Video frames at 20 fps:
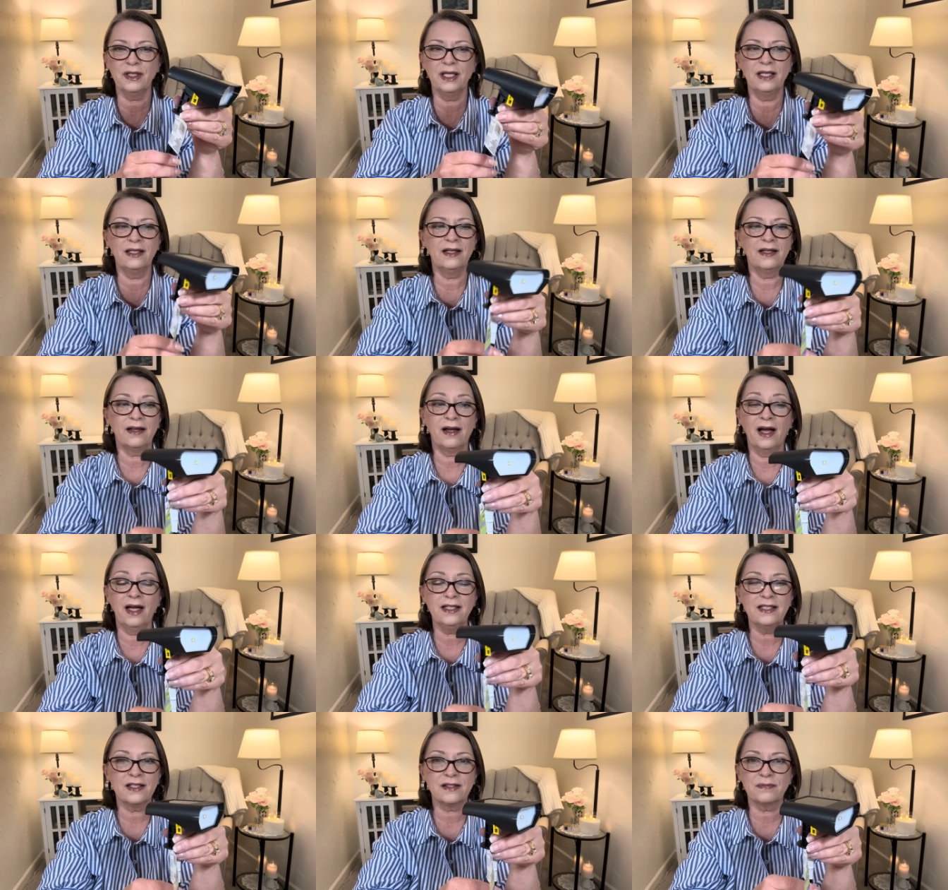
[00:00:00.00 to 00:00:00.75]
And
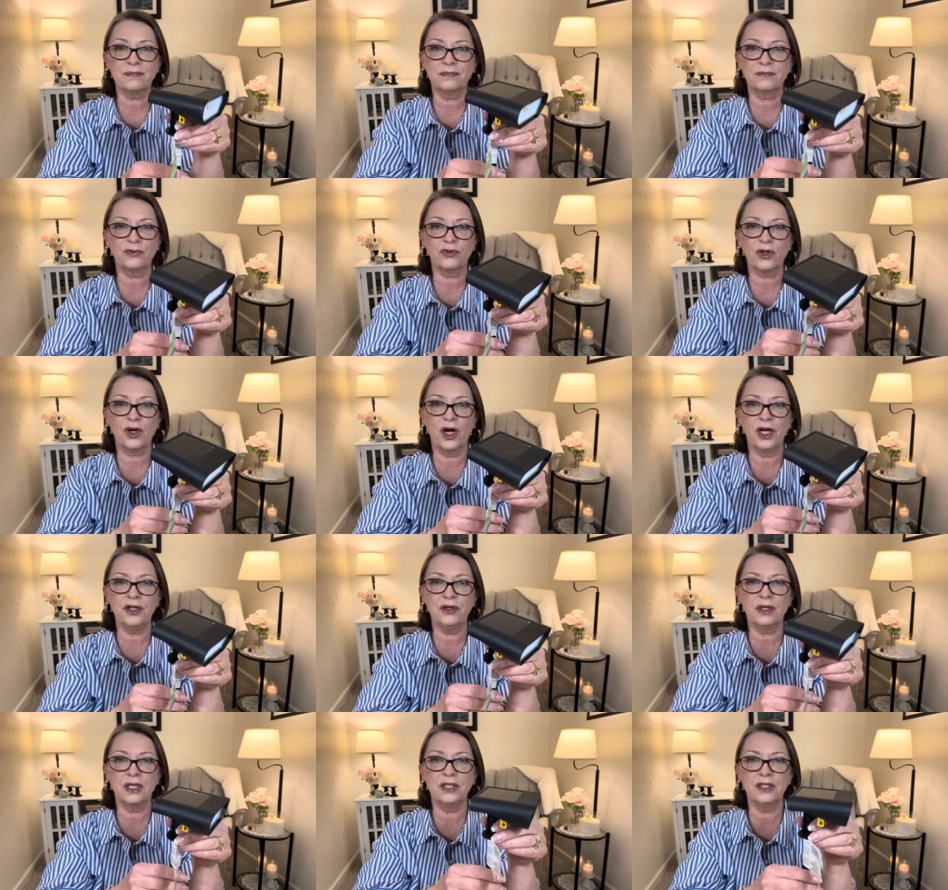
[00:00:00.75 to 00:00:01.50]
I just
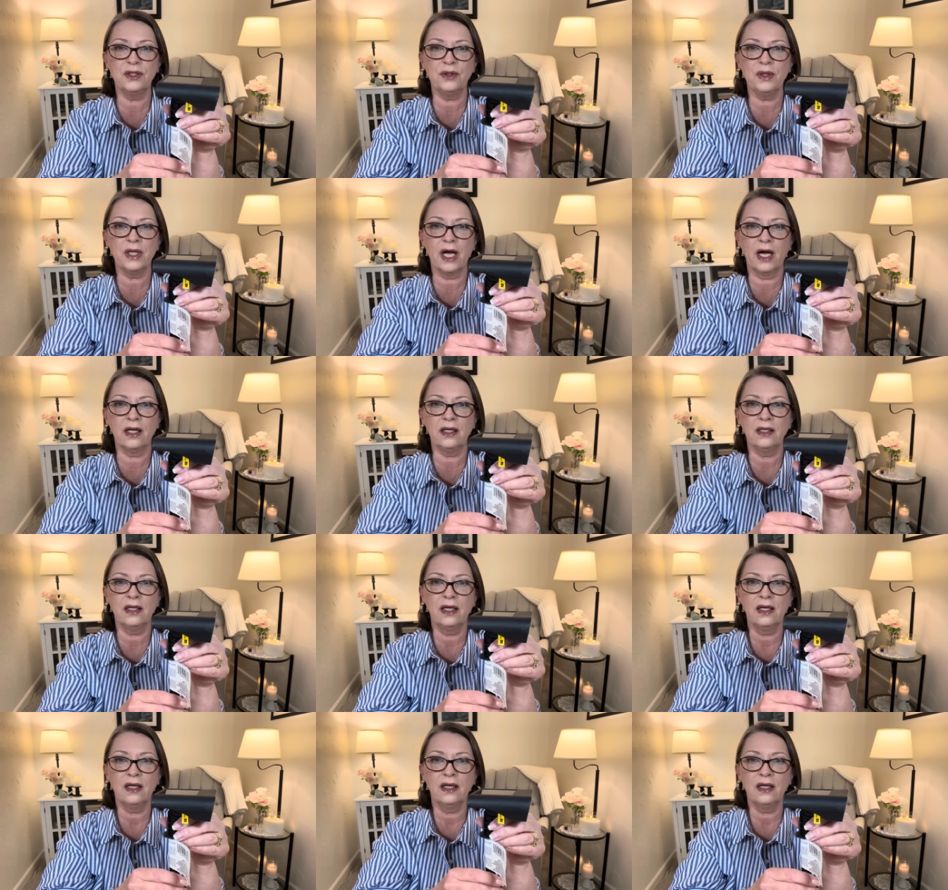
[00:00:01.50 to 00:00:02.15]
forgot you can do that.